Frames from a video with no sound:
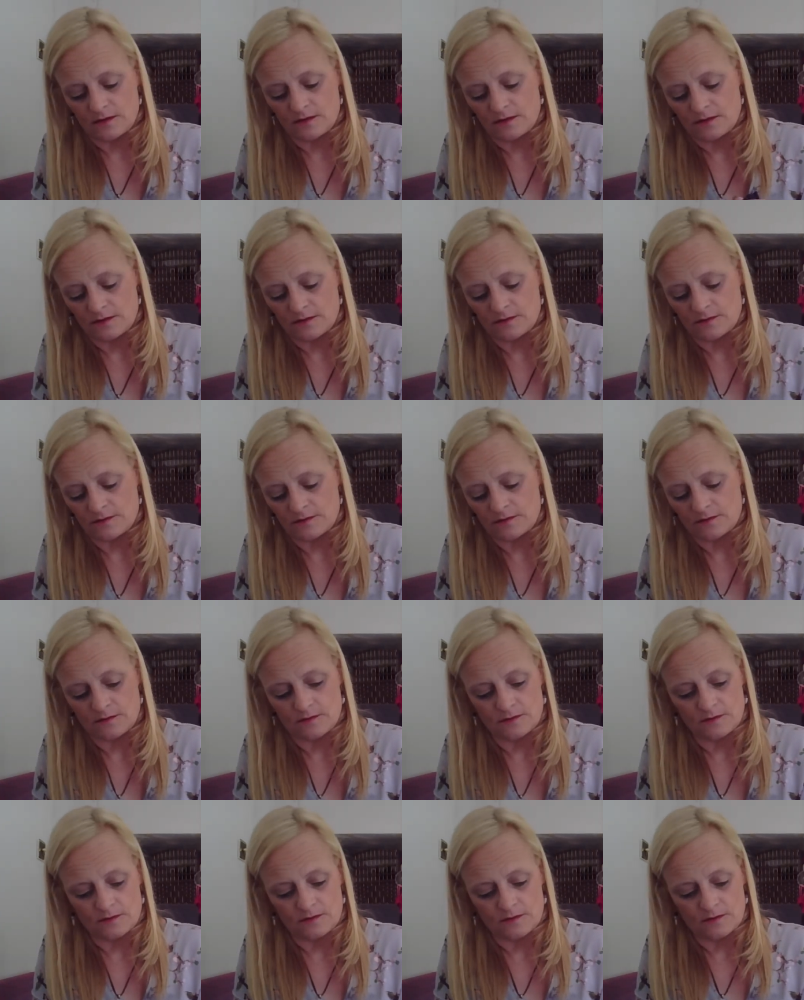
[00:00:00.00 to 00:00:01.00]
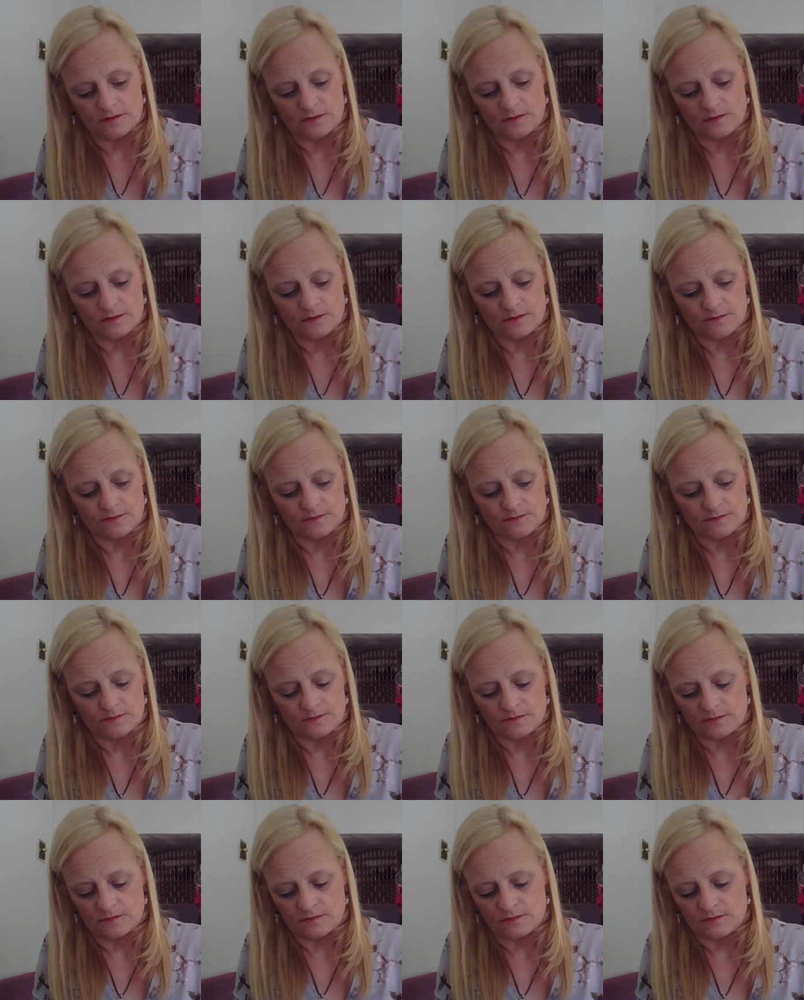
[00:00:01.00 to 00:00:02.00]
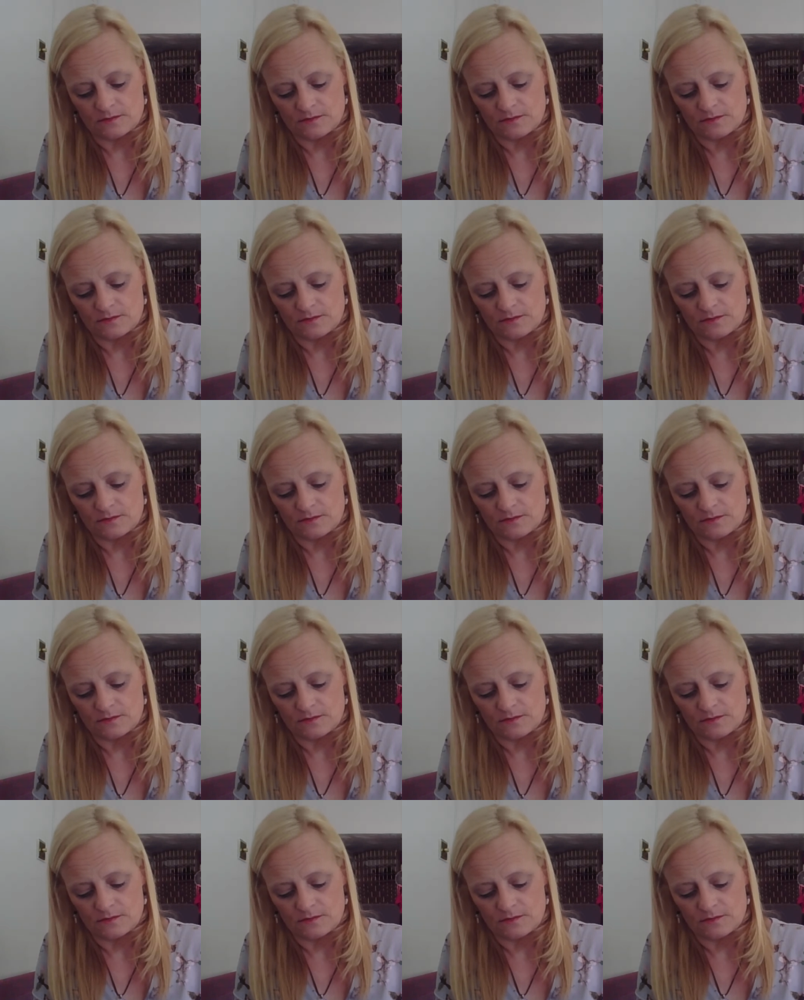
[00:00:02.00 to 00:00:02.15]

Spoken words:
(no one is talking)